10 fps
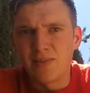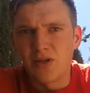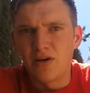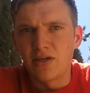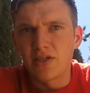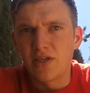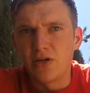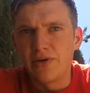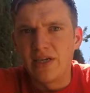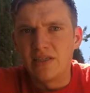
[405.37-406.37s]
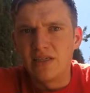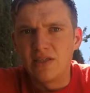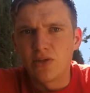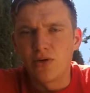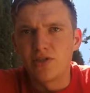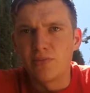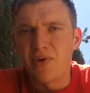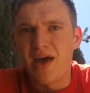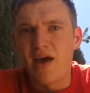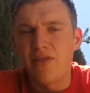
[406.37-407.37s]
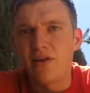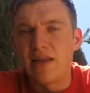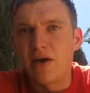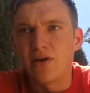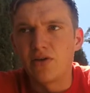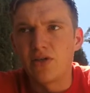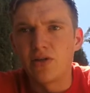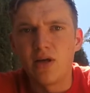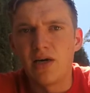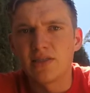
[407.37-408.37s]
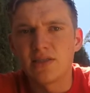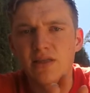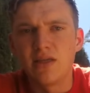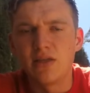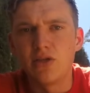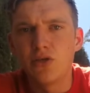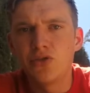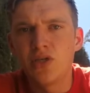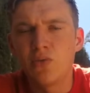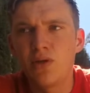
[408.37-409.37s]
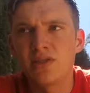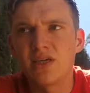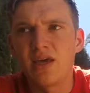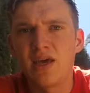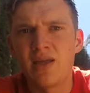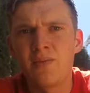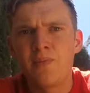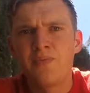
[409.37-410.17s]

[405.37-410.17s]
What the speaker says: long ago and it detoured your path, and now you're lost in the illusion once again.